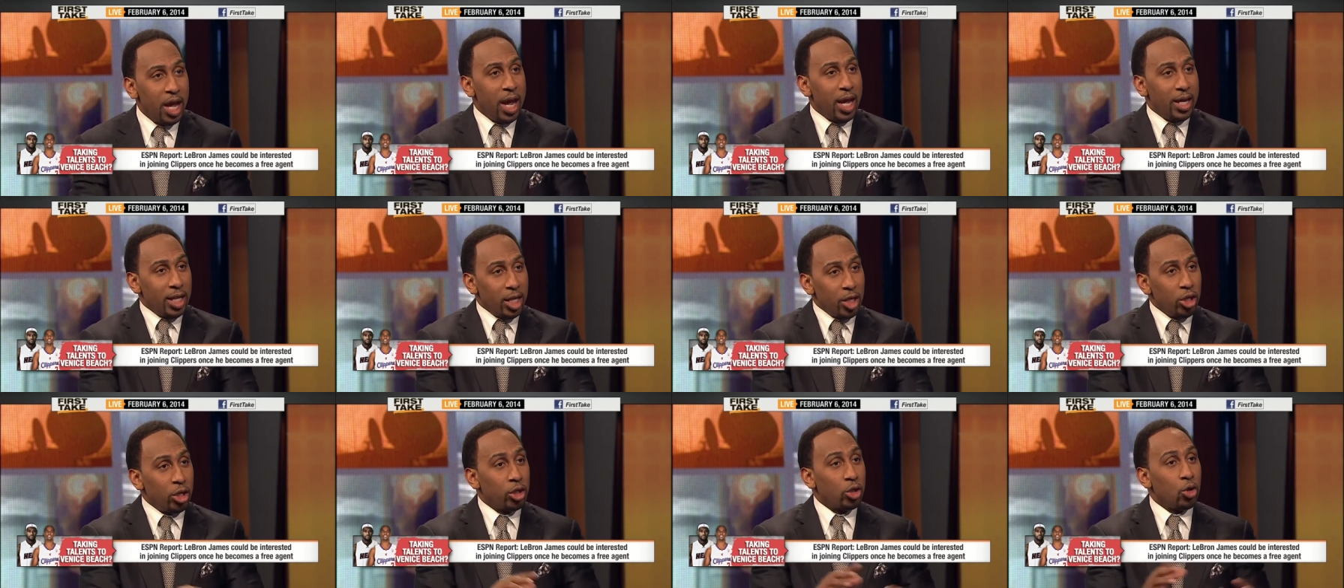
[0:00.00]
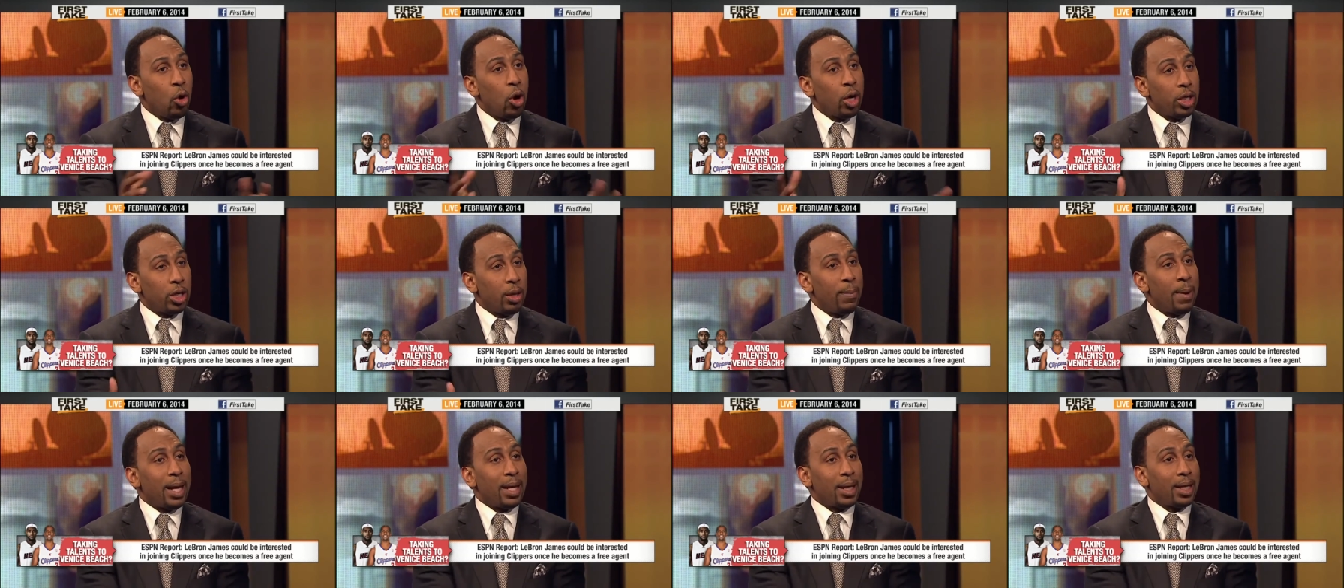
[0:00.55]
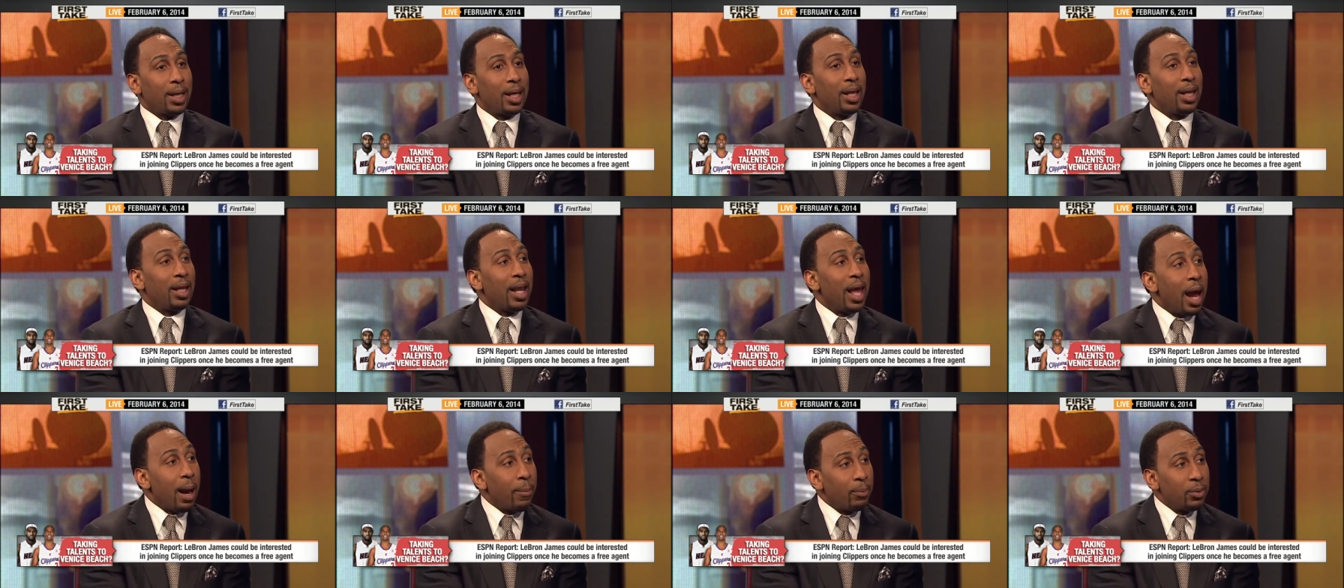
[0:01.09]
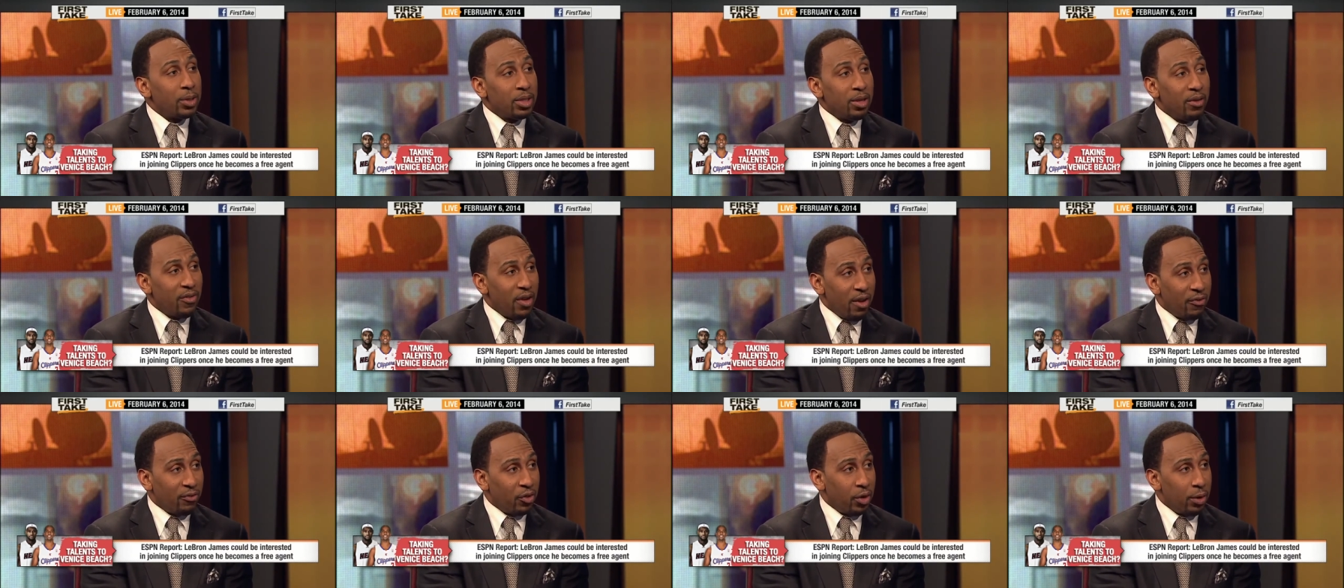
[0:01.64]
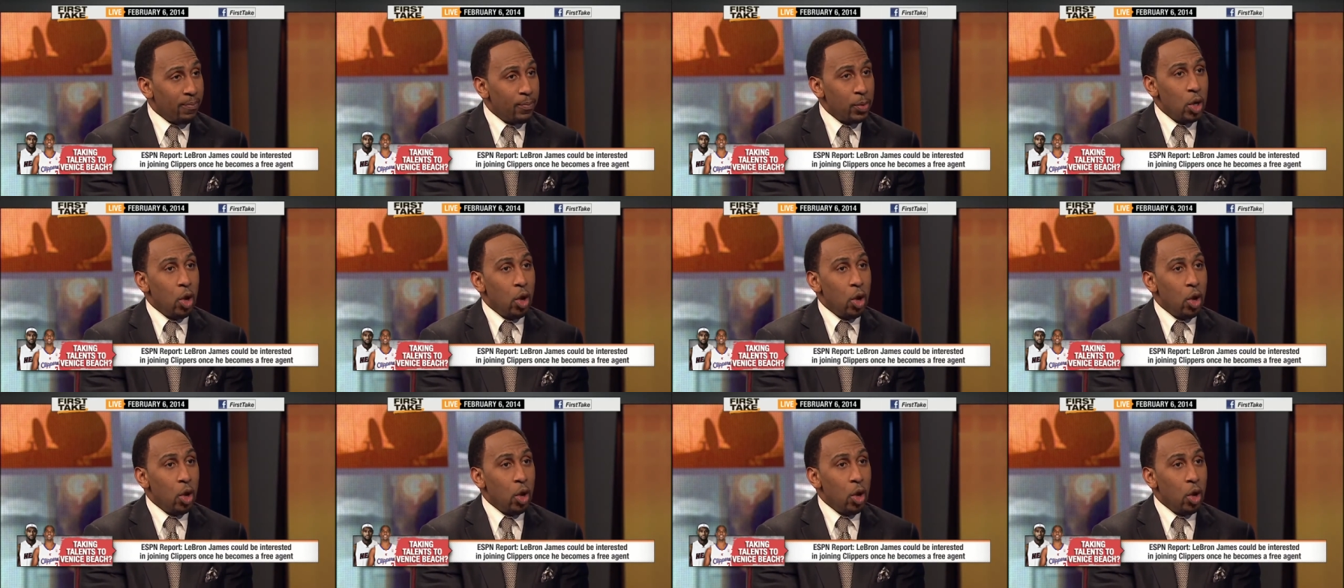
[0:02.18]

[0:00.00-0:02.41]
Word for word: And then you're talking about a collaborative effort